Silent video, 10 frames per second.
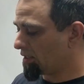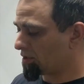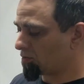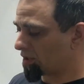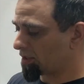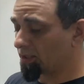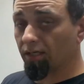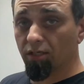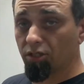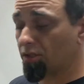I just wanted to
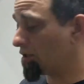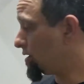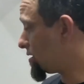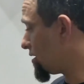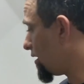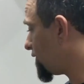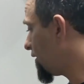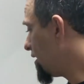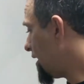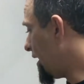kind of show you this stuff
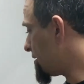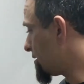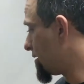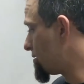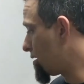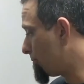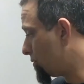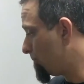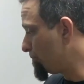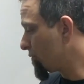as an example.